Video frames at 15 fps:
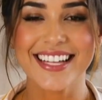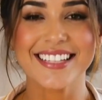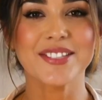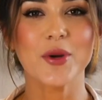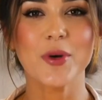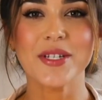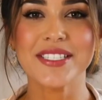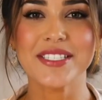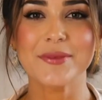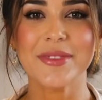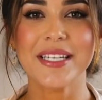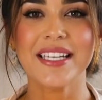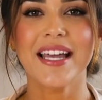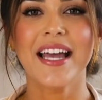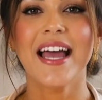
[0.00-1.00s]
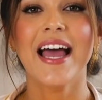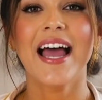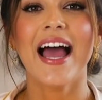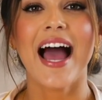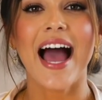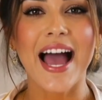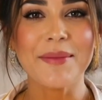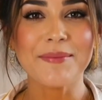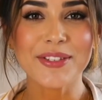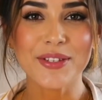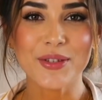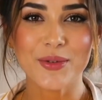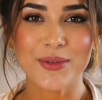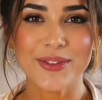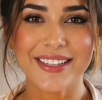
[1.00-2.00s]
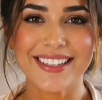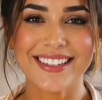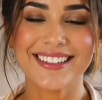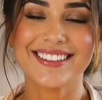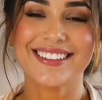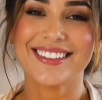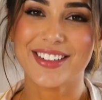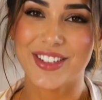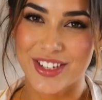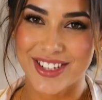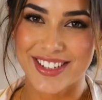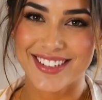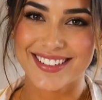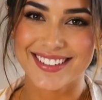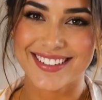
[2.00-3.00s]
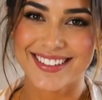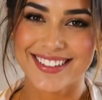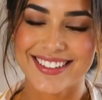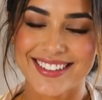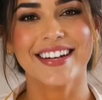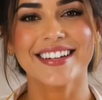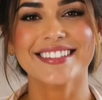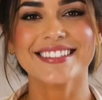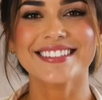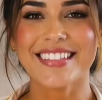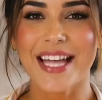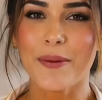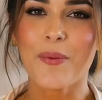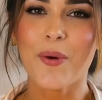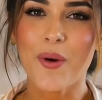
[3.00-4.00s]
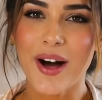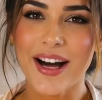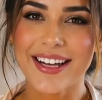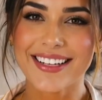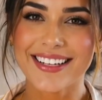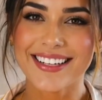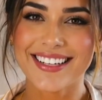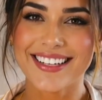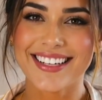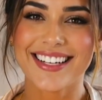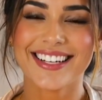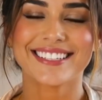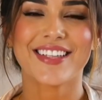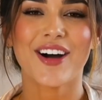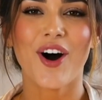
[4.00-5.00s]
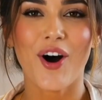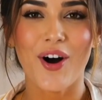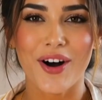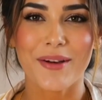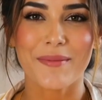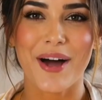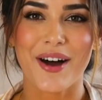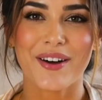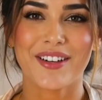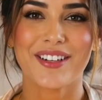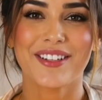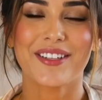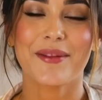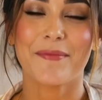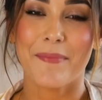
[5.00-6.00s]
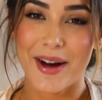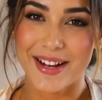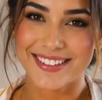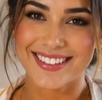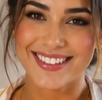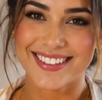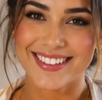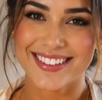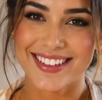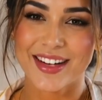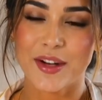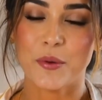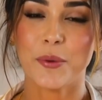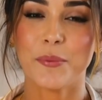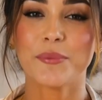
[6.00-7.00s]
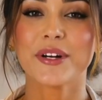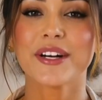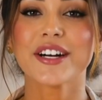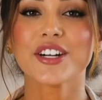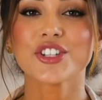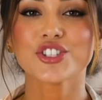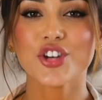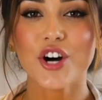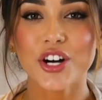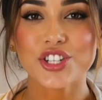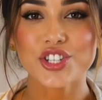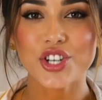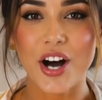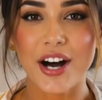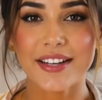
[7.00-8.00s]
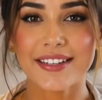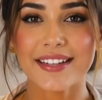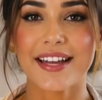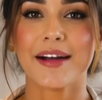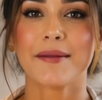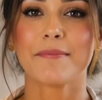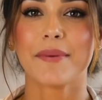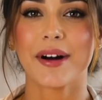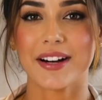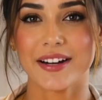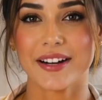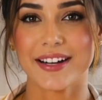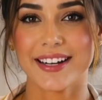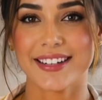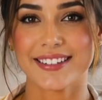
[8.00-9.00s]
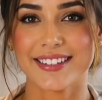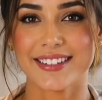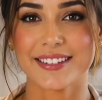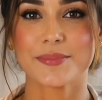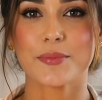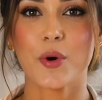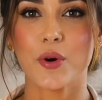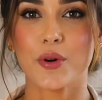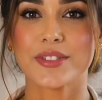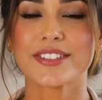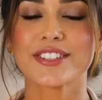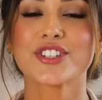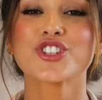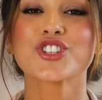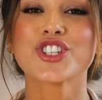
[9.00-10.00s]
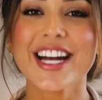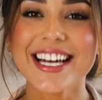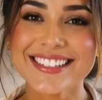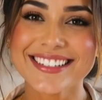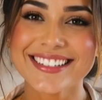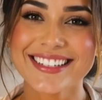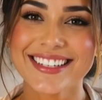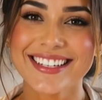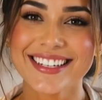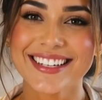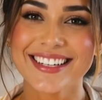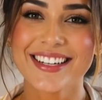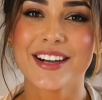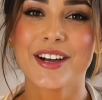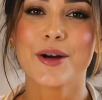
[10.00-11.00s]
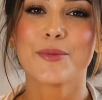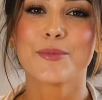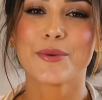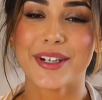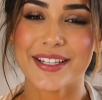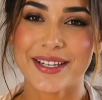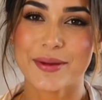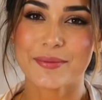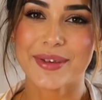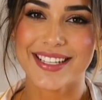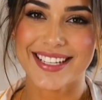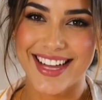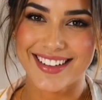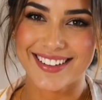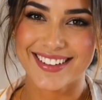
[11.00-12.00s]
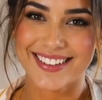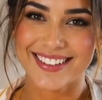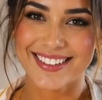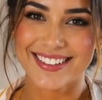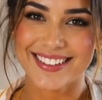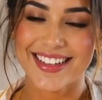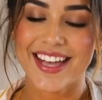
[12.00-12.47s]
It's going to be absolutely delicious. Step one is all about the melt. We're putting our dark chocolate and butter into this bowl to gently bring them together.